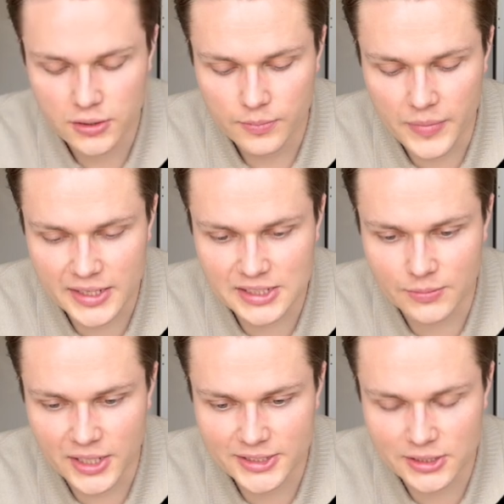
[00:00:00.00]

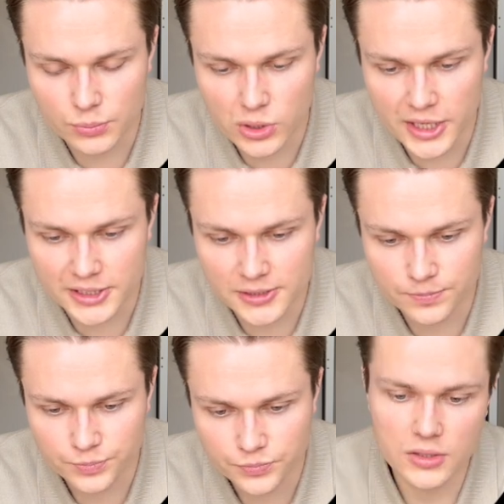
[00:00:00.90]
maximize the price.
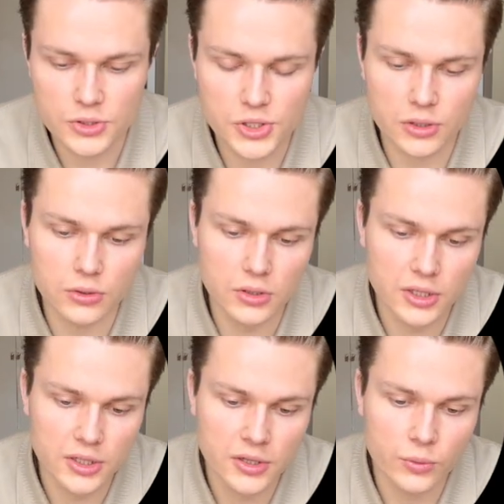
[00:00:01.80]
So
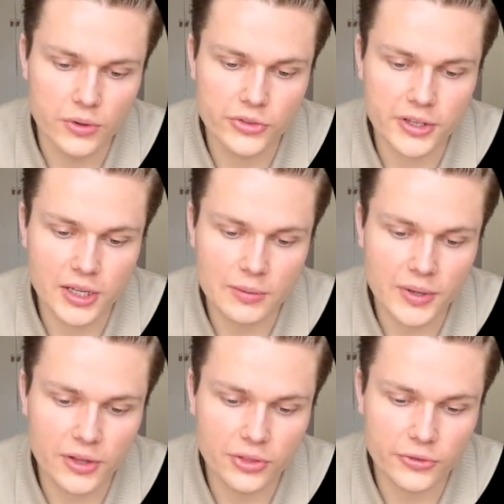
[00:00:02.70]
when thinking
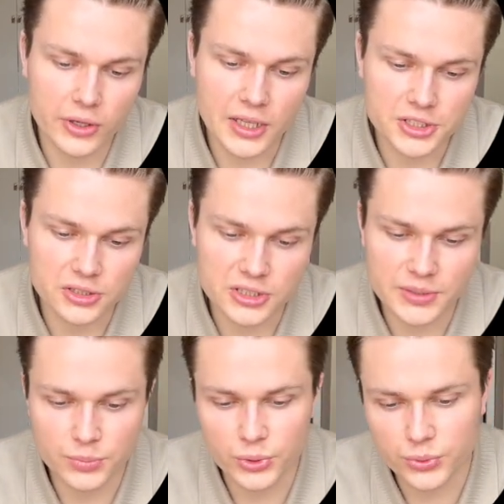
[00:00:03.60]
about the
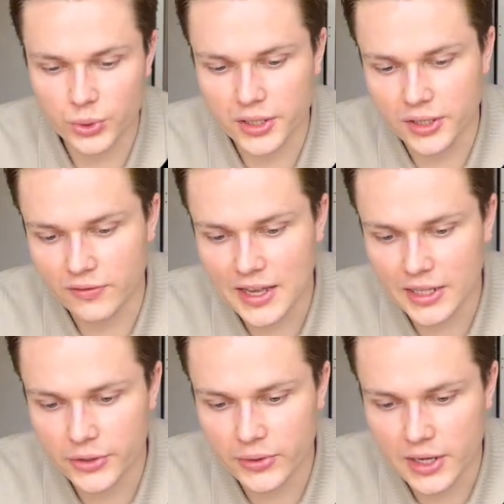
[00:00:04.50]
relationship between
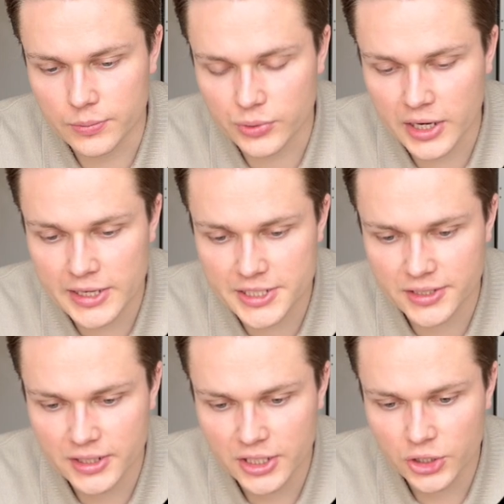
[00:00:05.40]
value and price,
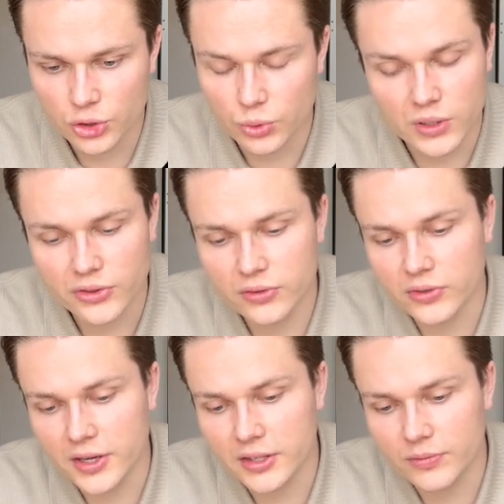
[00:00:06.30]
you want to
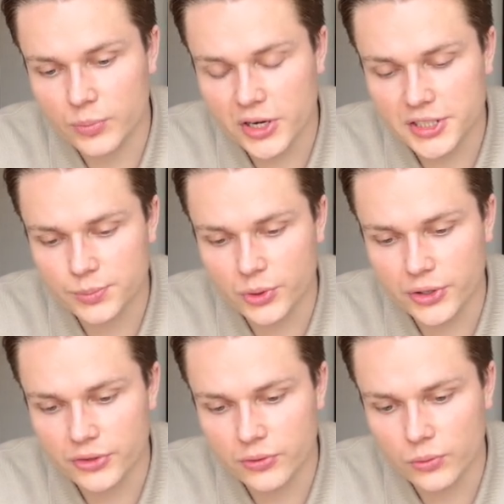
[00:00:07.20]
find the price
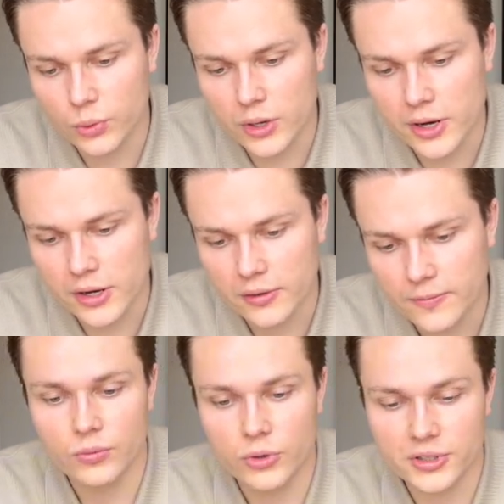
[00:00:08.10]
point where
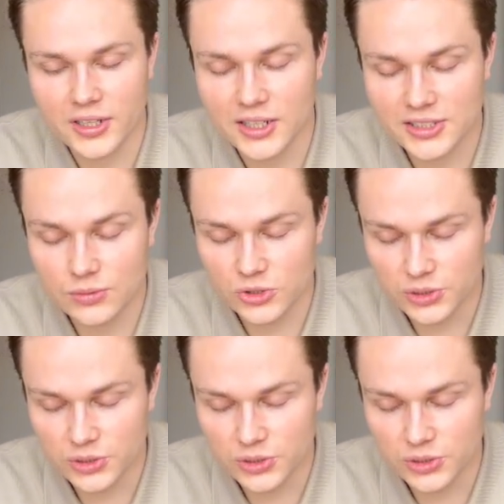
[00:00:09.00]
the customer's